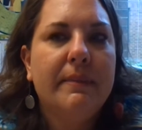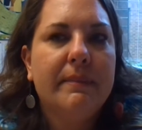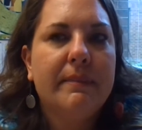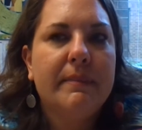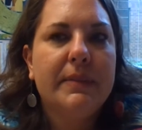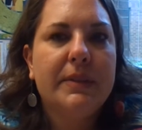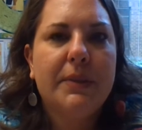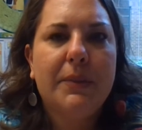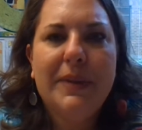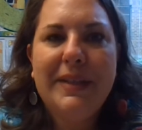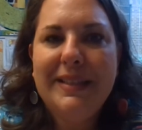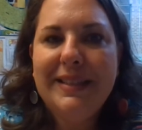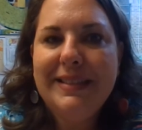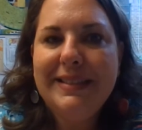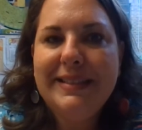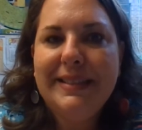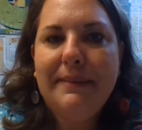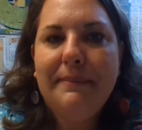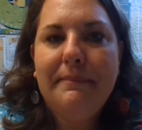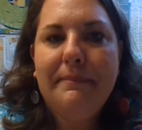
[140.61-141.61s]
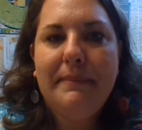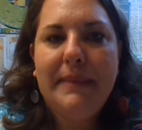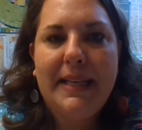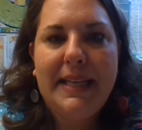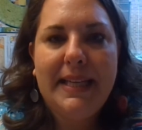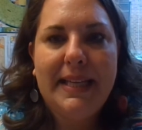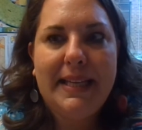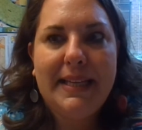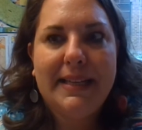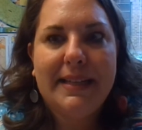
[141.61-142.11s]
So what does it
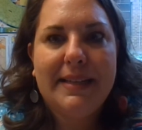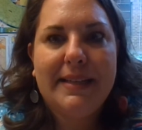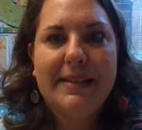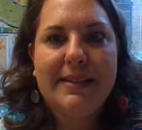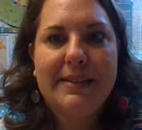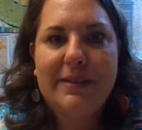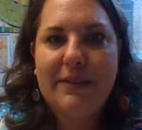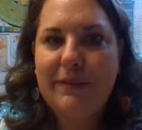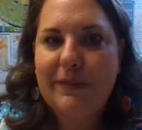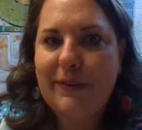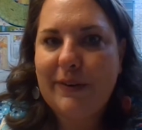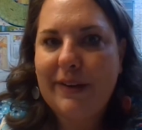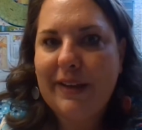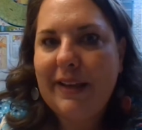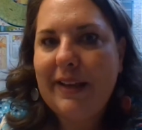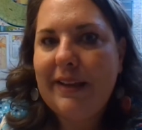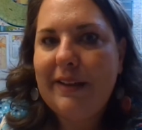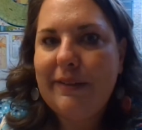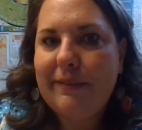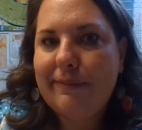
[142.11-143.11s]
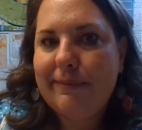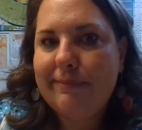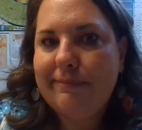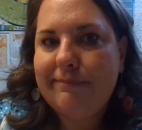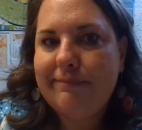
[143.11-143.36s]
mean to forgive?